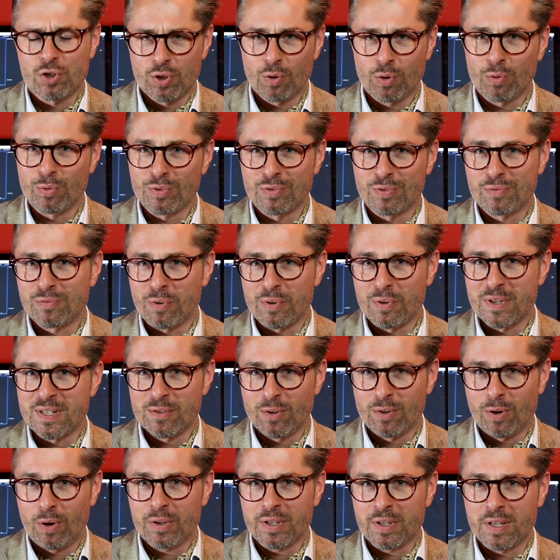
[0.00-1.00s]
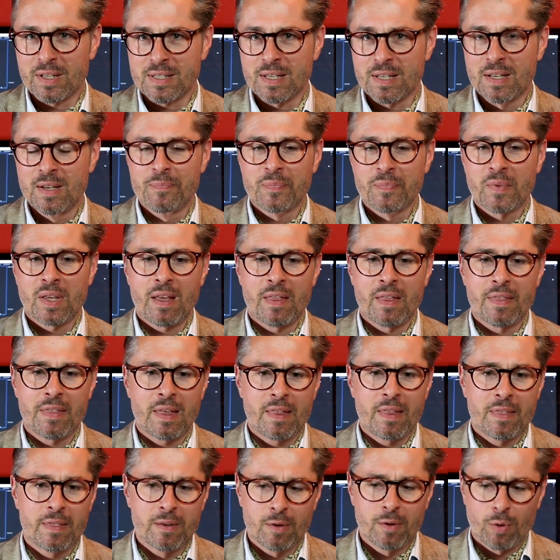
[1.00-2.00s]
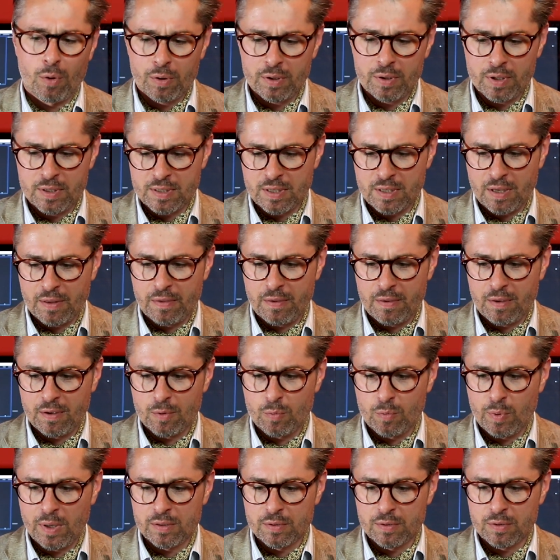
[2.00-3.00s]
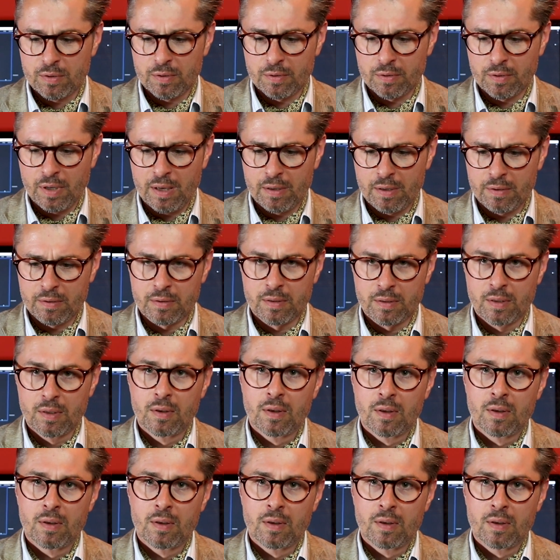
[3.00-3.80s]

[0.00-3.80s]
shows for his audience. And then the audience, I think, went to an